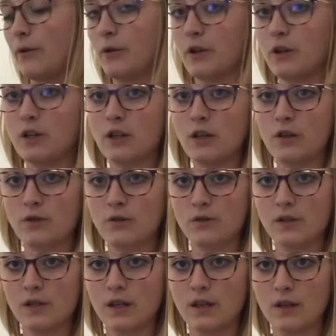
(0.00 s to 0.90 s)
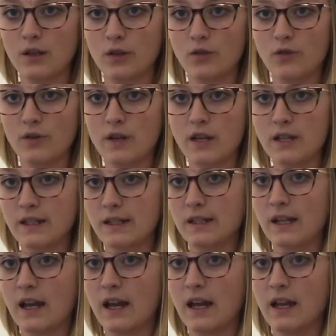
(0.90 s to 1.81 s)
we're going to use the green
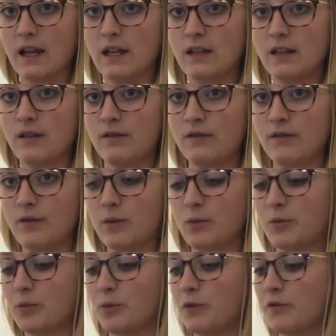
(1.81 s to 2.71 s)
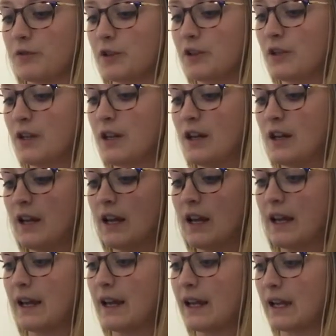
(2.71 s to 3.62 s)
side, flip them over,
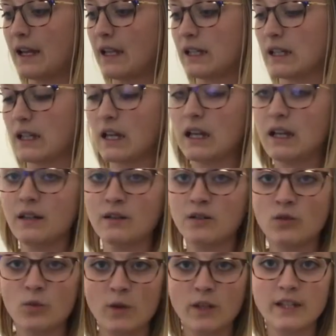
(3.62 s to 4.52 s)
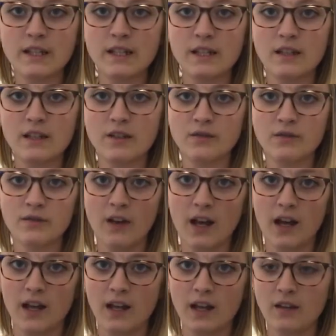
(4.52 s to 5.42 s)
and again 25
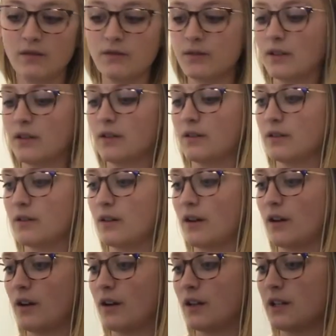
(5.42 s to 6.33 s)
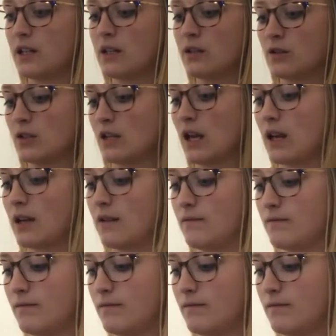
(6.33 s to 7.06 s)
on each side.